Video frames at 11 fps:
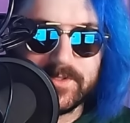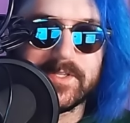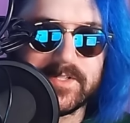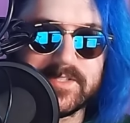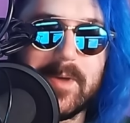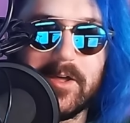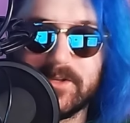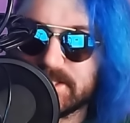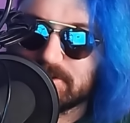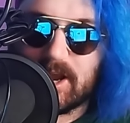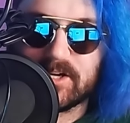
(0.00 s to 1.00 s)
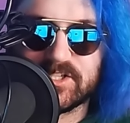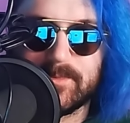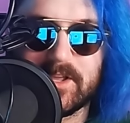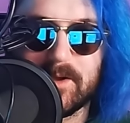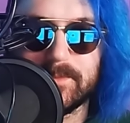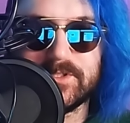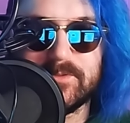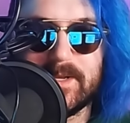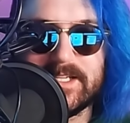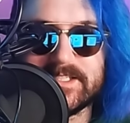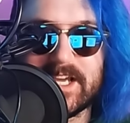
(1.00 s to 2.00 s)
their smell, you scratch them a couple too
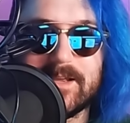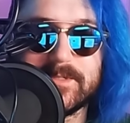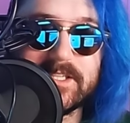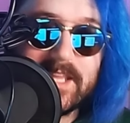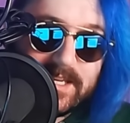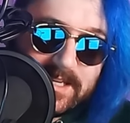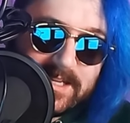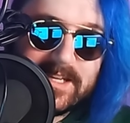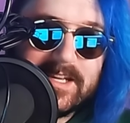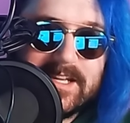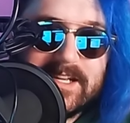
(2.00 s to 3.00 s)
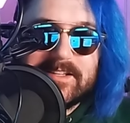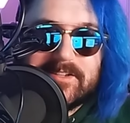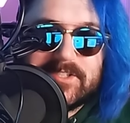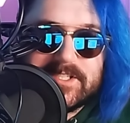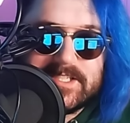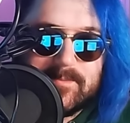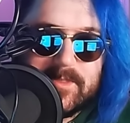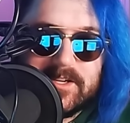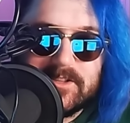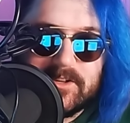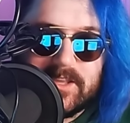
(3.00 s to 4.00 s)
many times, and then they're just something to
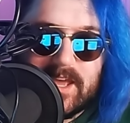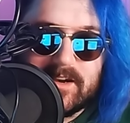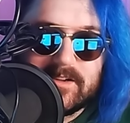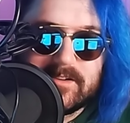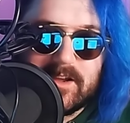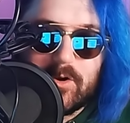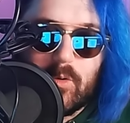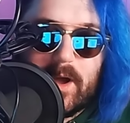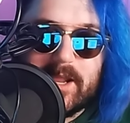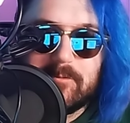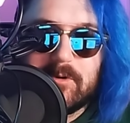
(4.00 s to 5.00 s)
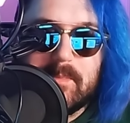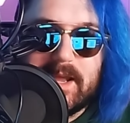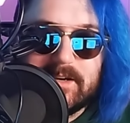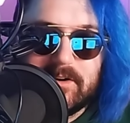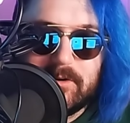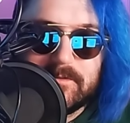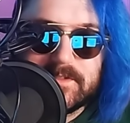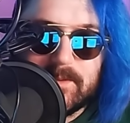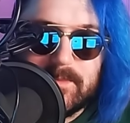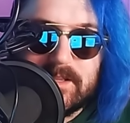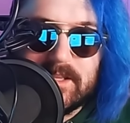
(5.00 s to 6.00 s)
look at, a quiet reminder of
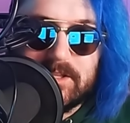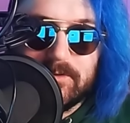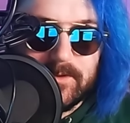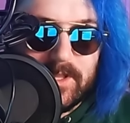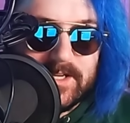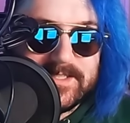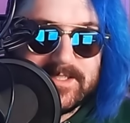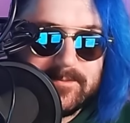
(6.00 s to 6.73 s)
something that you've lost.